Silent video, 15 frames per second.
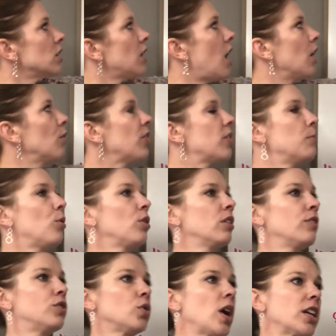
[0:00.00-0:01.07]
along with the board
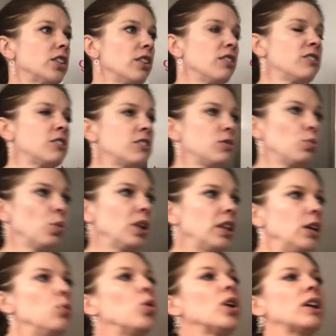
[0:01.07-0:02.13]
of directors, is
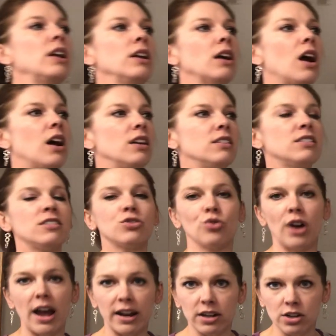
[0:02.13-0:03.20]
really working on
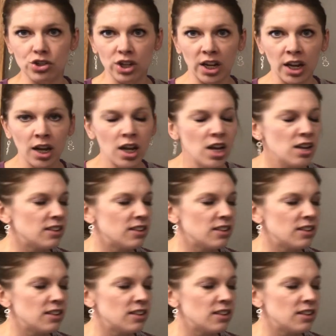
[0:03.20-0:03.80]
strategy.